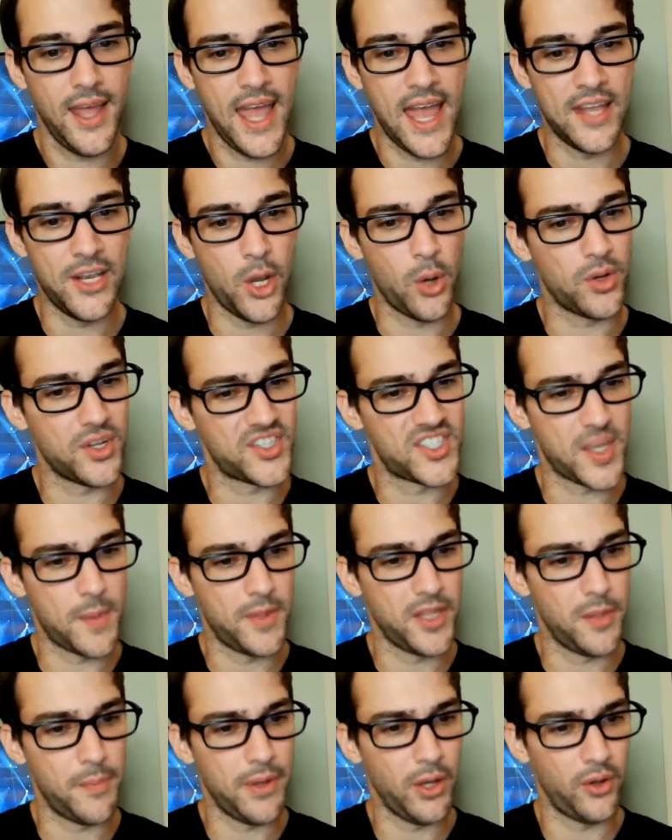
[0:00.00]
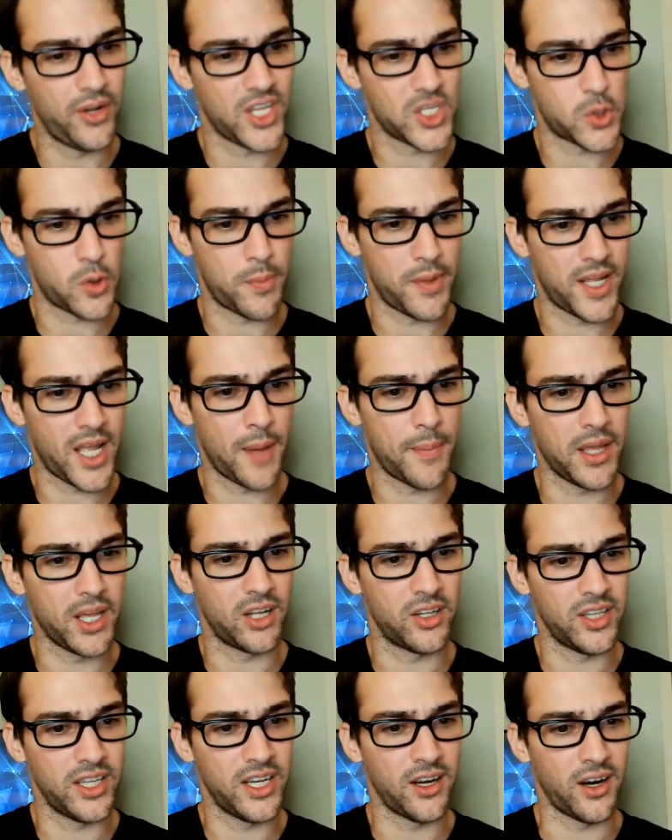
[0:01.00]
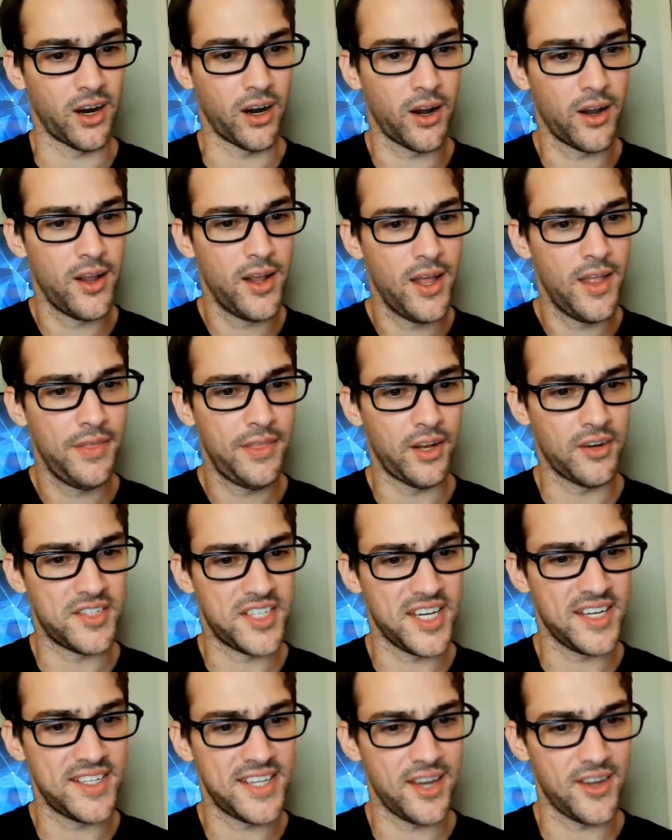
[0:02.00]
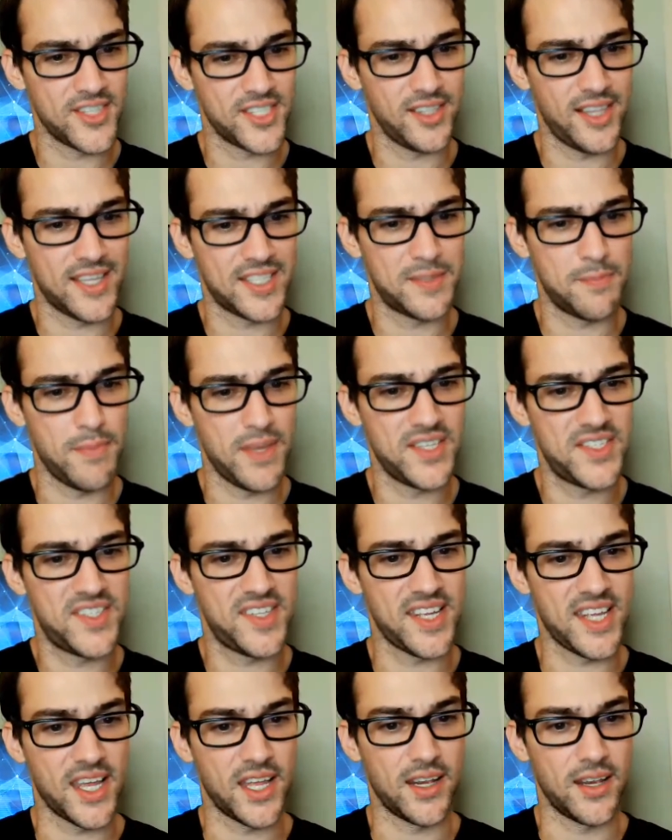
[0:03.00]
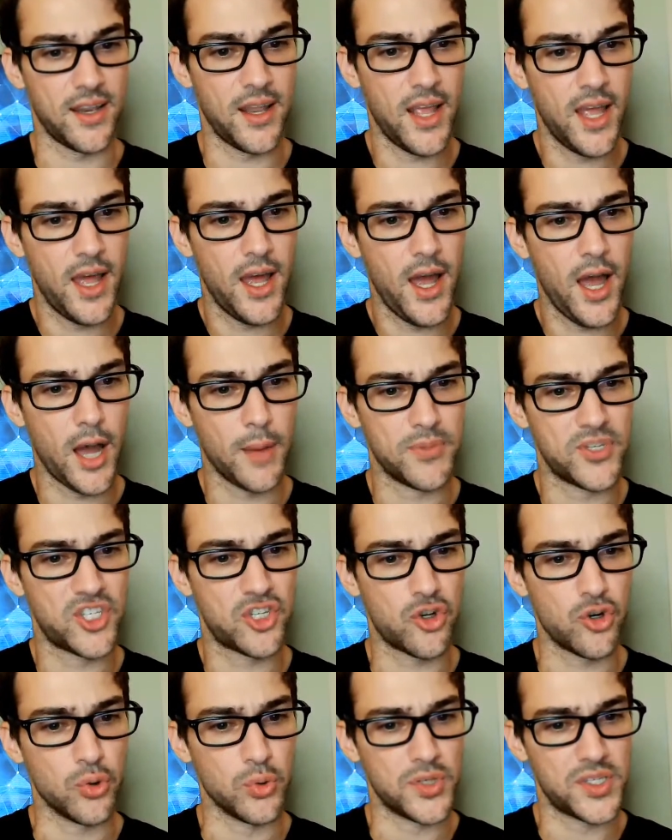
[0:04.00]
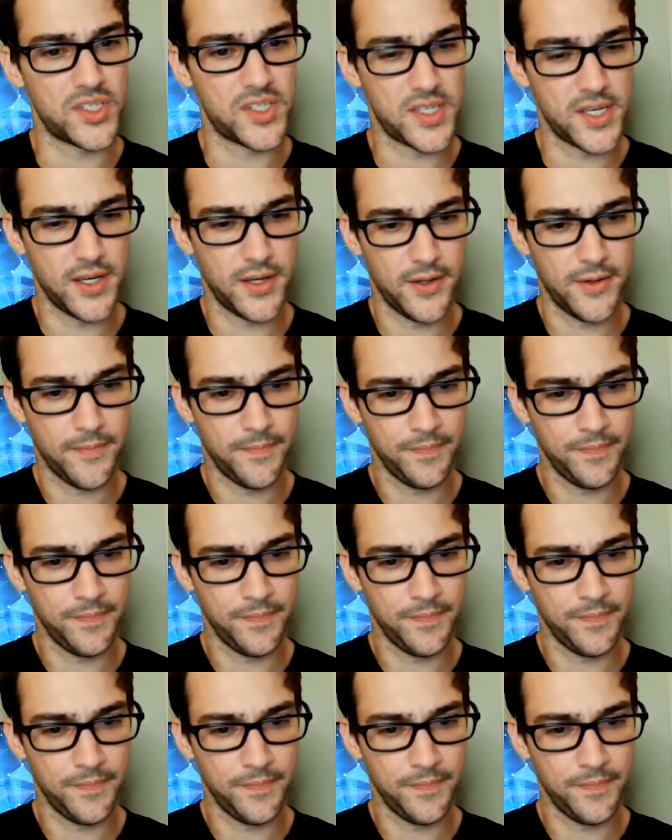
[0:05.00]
and noticed some of the buildings were becoming clearer, their details less misty and abstruse.